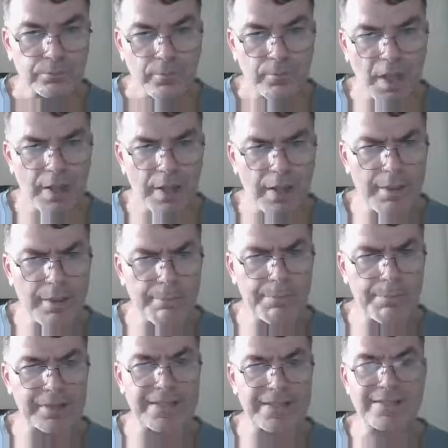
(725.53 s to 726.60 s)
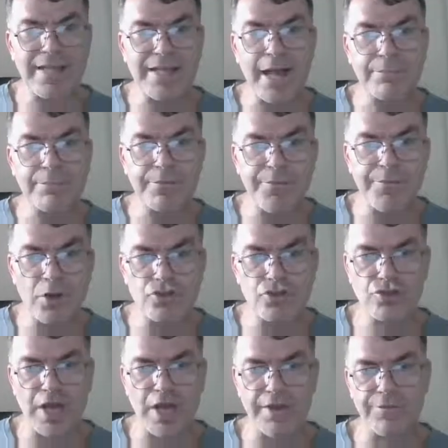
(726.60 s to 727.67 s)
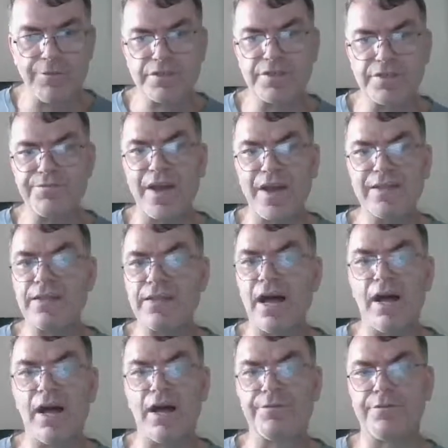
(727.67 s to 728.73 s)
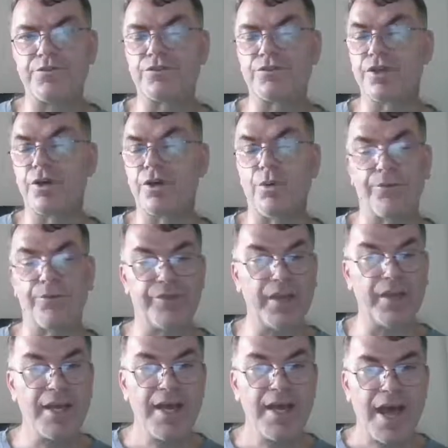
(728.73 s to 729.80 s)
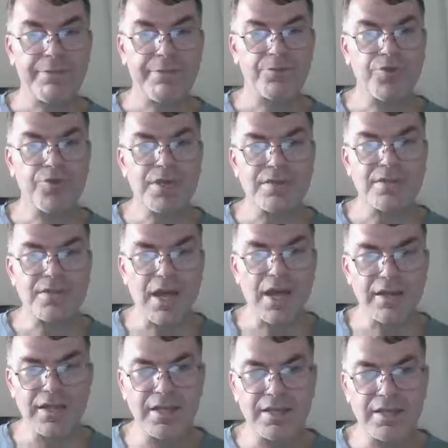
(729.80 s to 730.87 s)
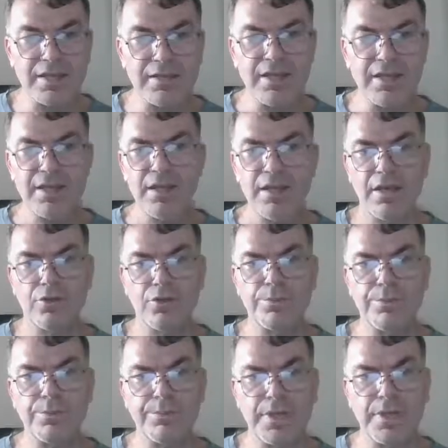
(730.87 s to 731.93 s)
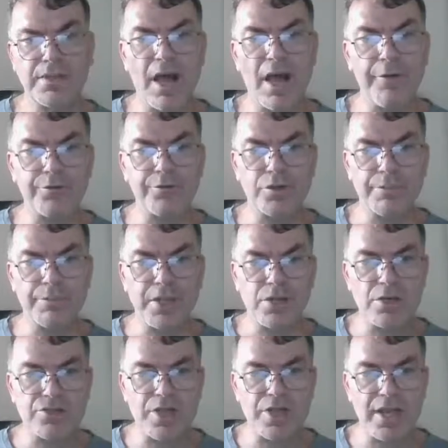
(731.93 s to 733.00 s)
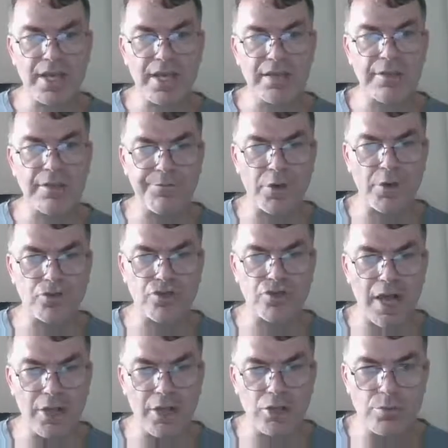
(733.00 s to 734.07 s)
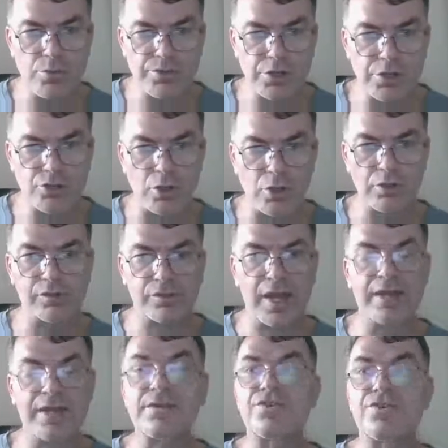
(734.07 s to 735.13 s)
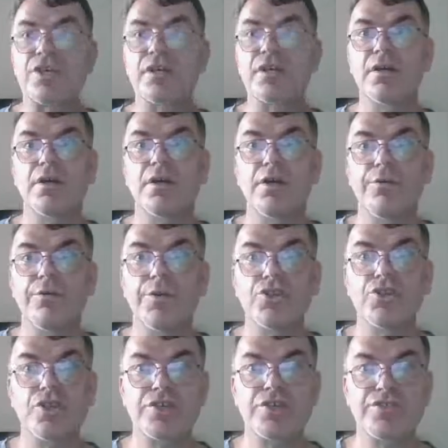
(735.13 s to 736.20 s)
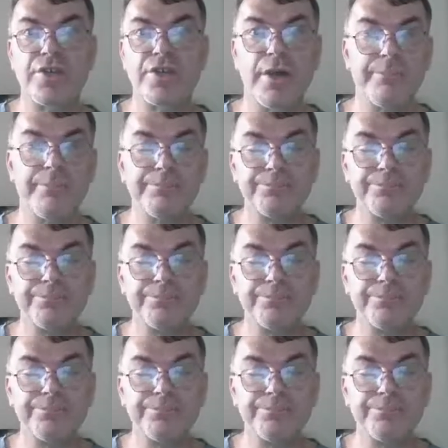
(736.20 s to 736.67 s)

Uh, but this time the function I was defined after the whole thing. And the reason I need uh, to be it after because in the function I use the dollar entry, which is um,